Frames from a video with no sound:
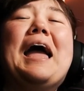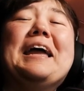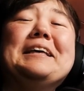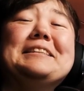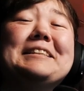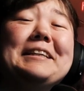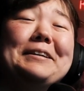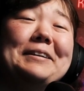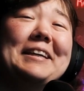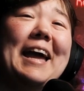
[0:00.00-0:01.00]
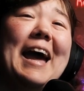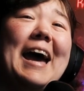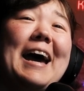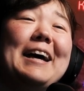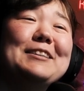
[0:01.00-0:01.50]
This little tell
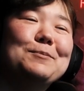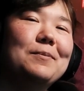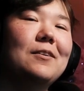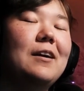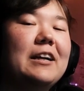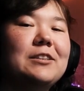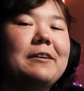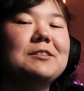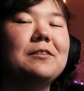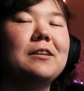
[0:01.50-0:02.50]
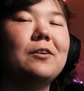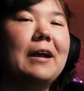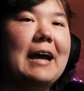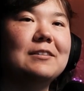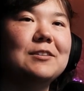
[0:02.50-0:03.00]
gasp. Or actually, that wasn't a little
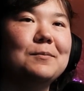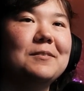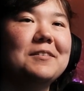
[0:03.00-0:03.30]
gasp.